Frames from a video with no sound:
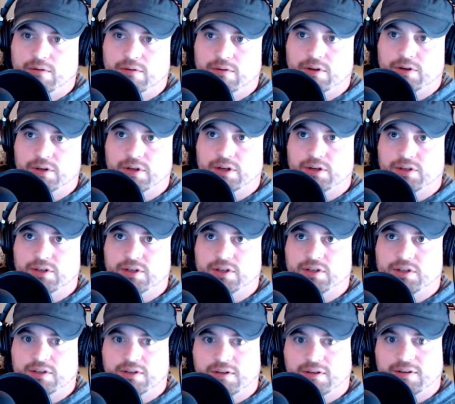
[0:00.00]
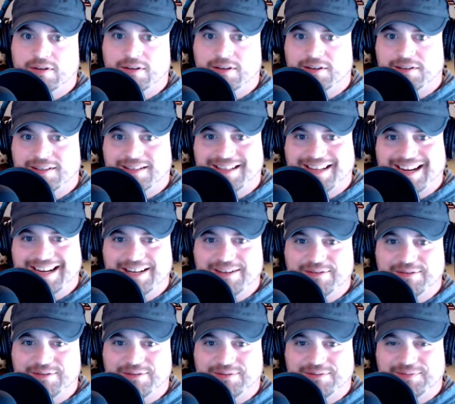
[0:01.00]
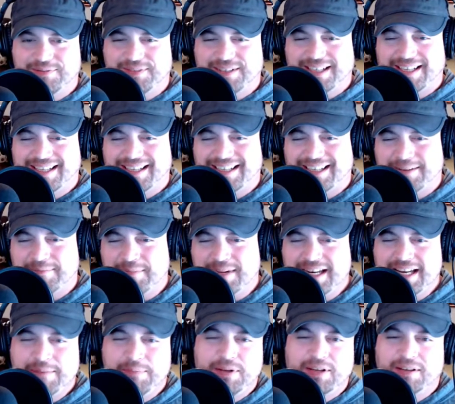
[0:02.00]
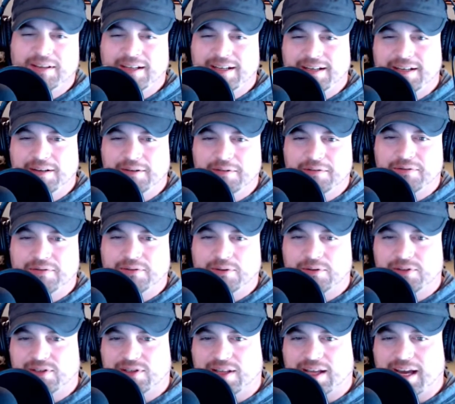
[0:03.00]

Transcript: there's kind of manipulative /